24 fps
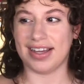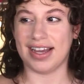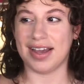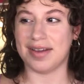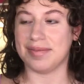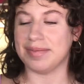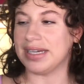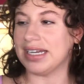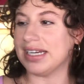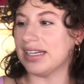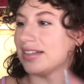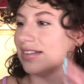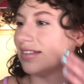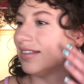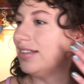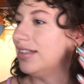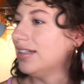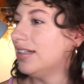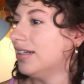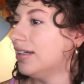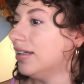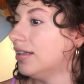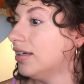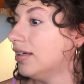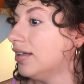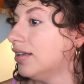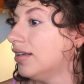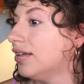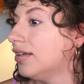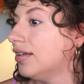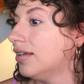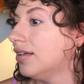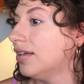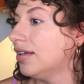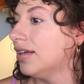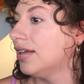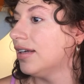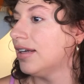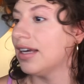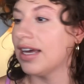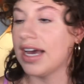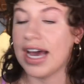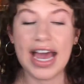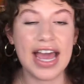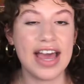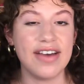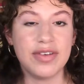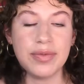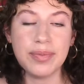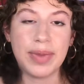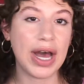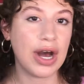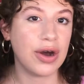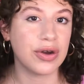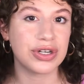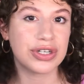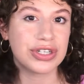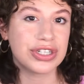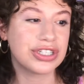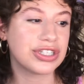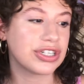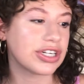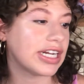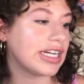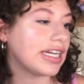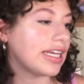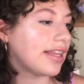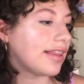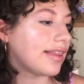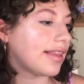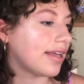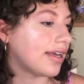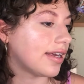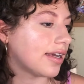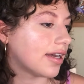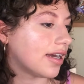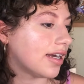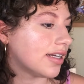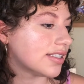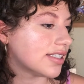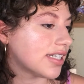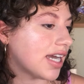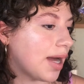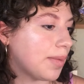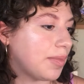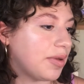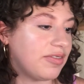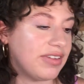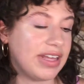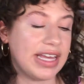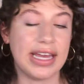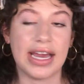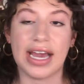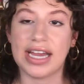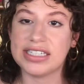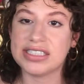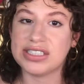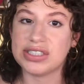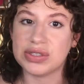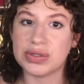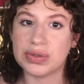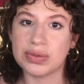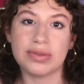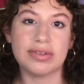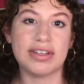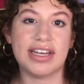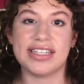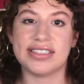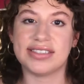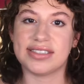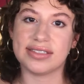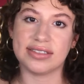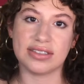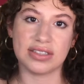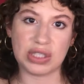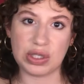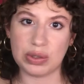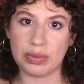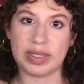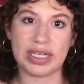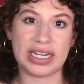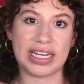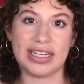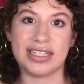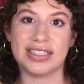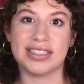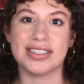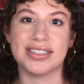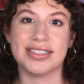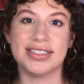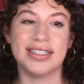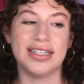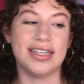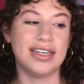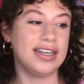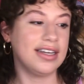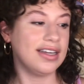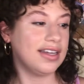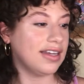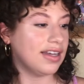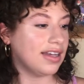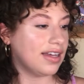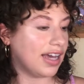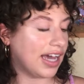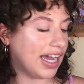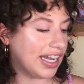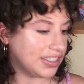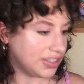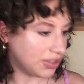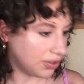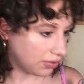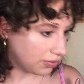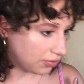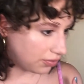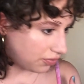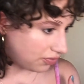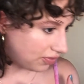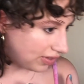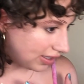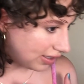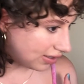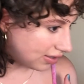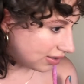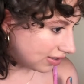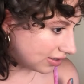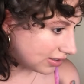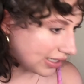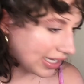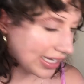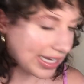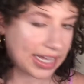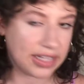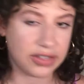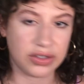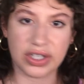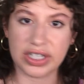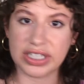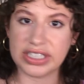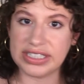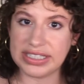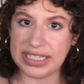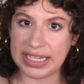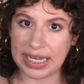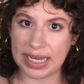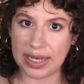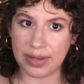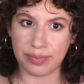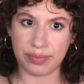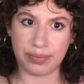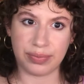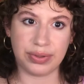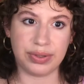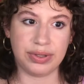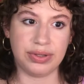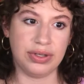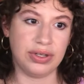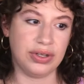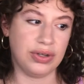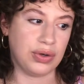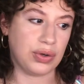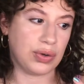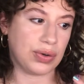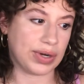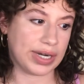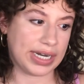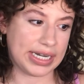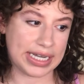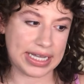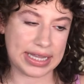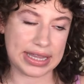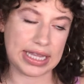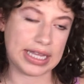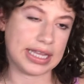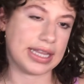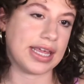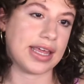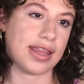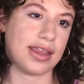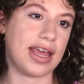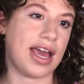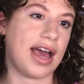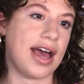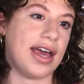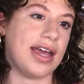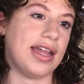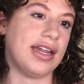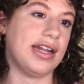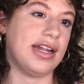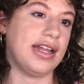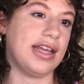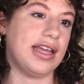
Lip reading: I haven't powdered or anything on top of it. It's luminous. I don't feel like I look damp or anything like that.